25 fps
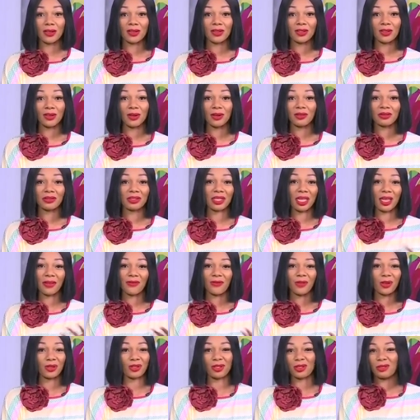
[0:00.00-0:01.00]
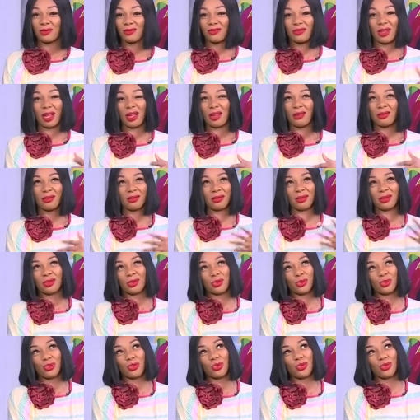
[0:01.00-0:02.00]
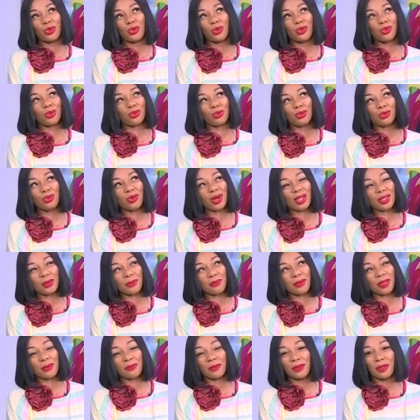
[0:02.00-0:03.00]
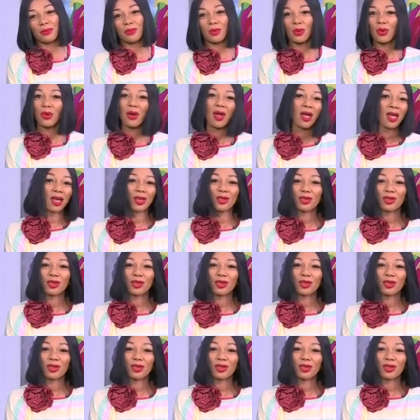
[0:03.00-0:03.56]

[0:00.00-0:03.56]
You know, they photo, um, ooh, ooh, who are the big people?